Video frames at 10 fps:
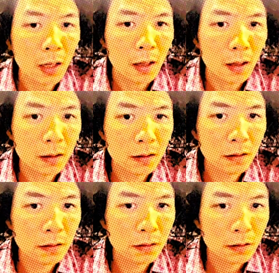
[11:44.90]

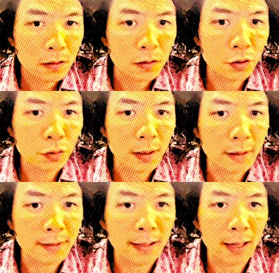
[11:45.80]
And you wanna
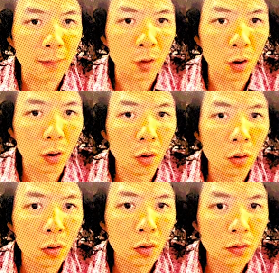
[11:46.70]
sum
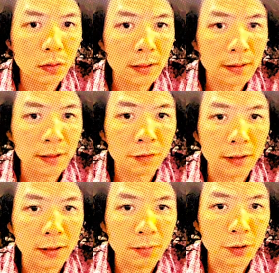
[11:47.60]
all the
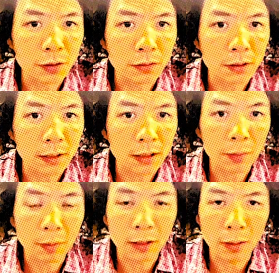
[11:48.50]
difference between
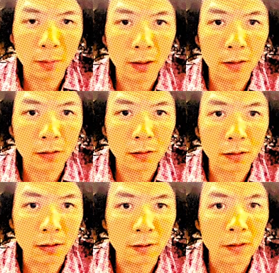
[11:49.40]
experimental value
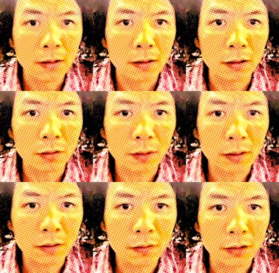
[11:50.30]
and this
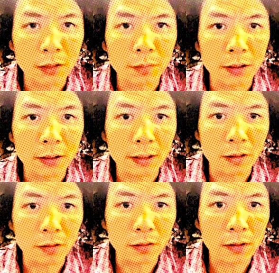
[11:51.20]
one, which means
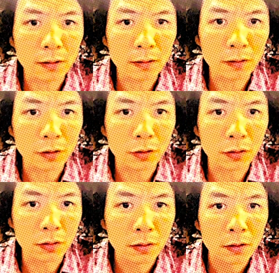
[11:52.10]

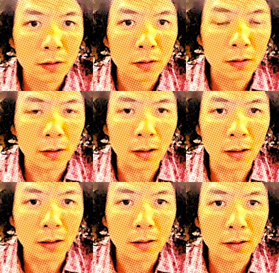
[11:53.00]
you
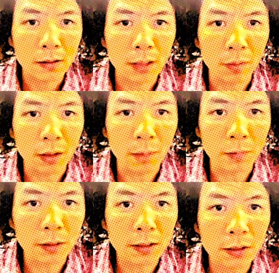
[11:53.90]
summing
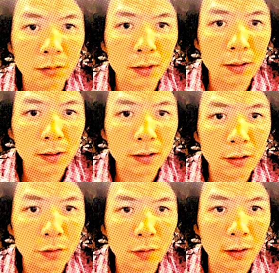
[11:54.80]
up this one,
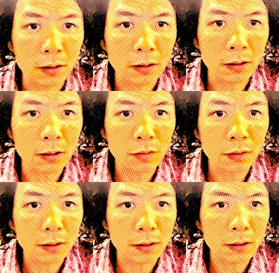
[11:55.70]
this one, this
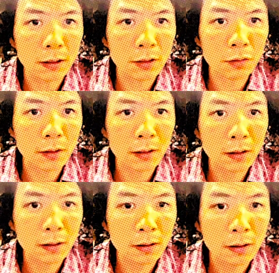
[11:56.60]
one, this one,